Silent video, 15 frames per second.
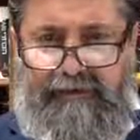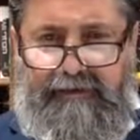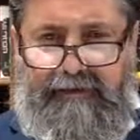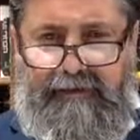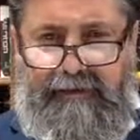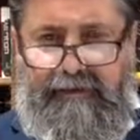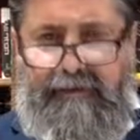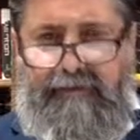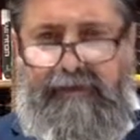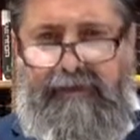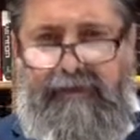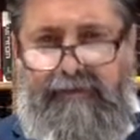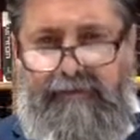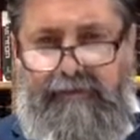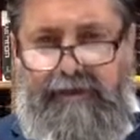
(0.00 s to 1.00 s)
And Rabbi
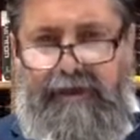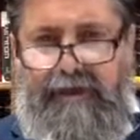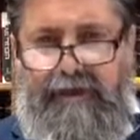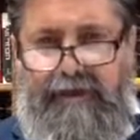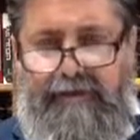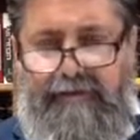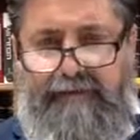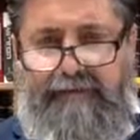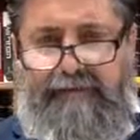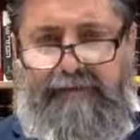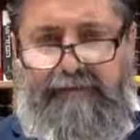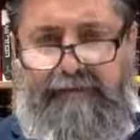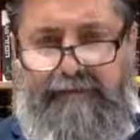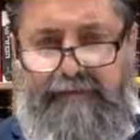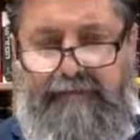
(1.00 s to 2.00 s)
Yehuda
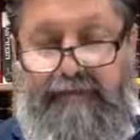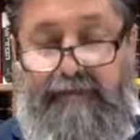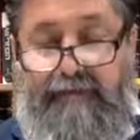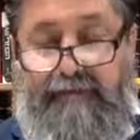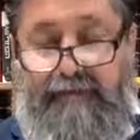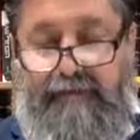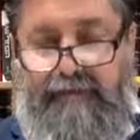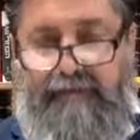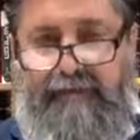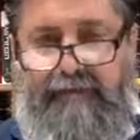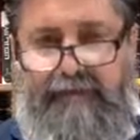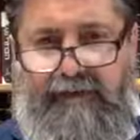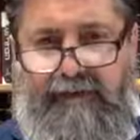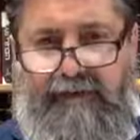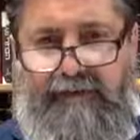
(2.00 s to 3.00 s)
was, of course,
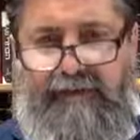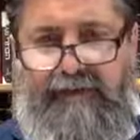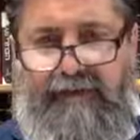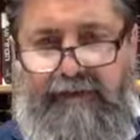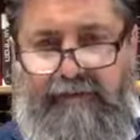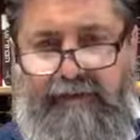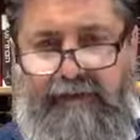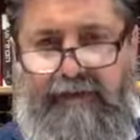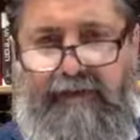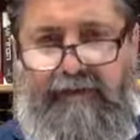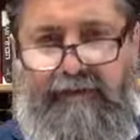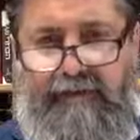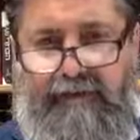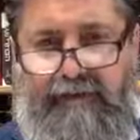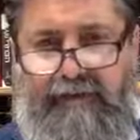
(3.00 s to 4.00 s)
very upset, but he
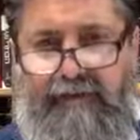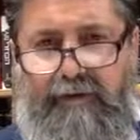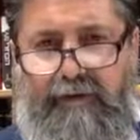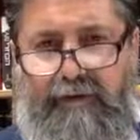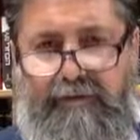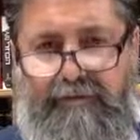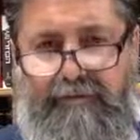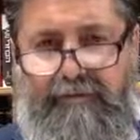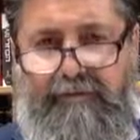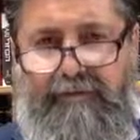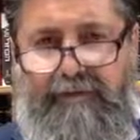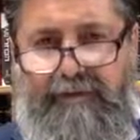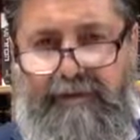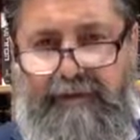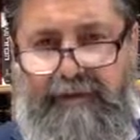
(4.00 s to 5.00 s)
looked at his wife
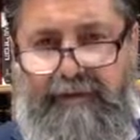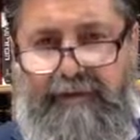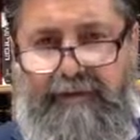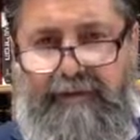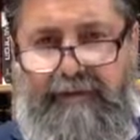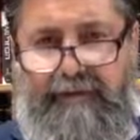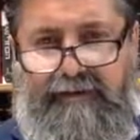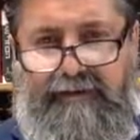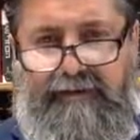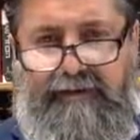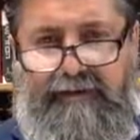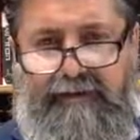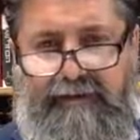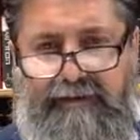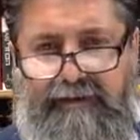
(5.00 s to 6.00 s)

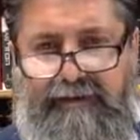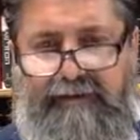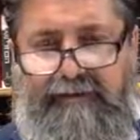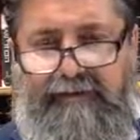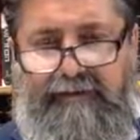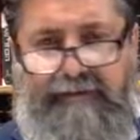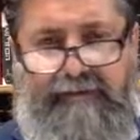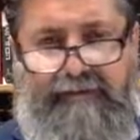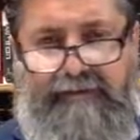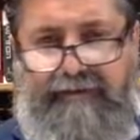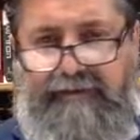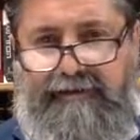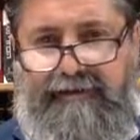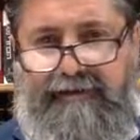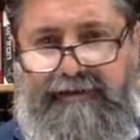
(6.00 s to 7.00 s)
and he says,
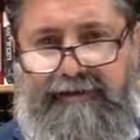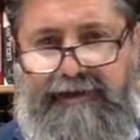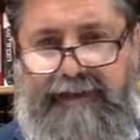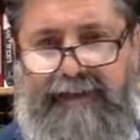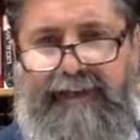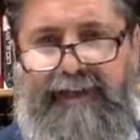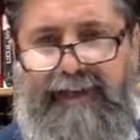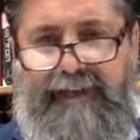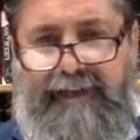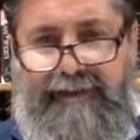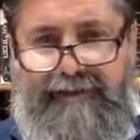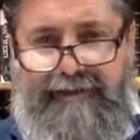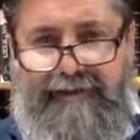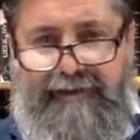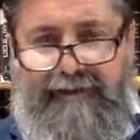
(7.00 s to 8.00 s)
just
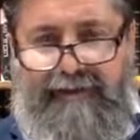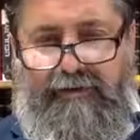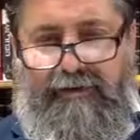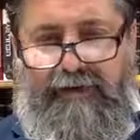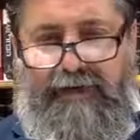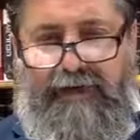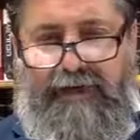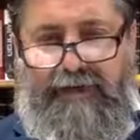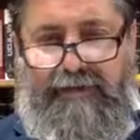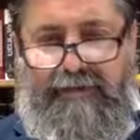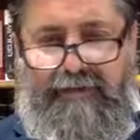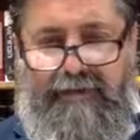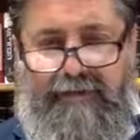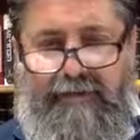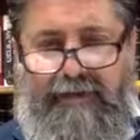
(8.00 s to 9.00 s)
like Yehuda
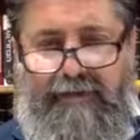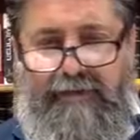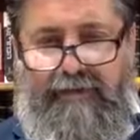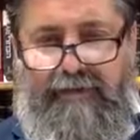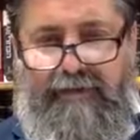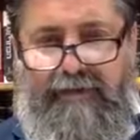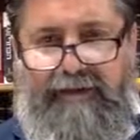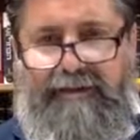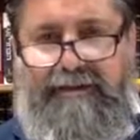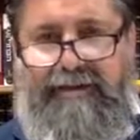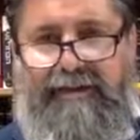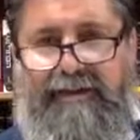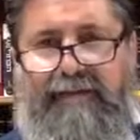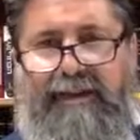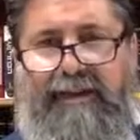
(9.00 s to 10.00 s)
said about Tamar,
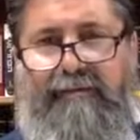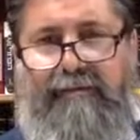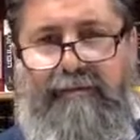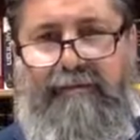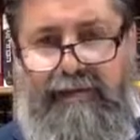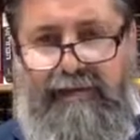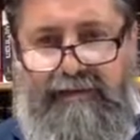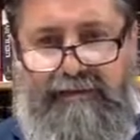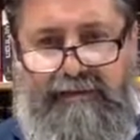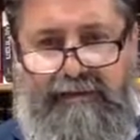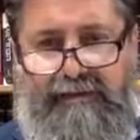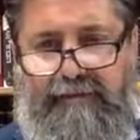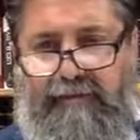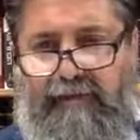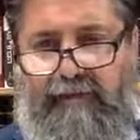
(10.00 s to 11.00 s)
Tzadkami many,
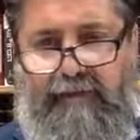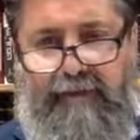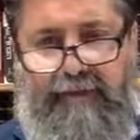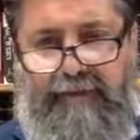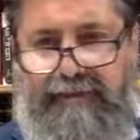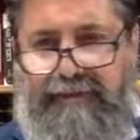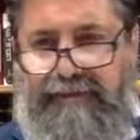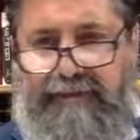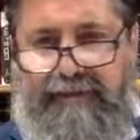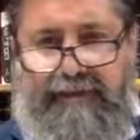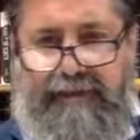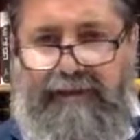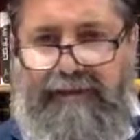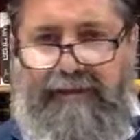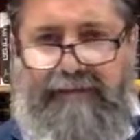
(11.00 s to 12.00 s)
she's more righteous than
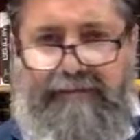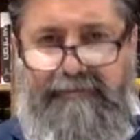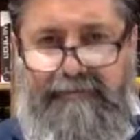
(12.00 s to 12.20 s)
I am.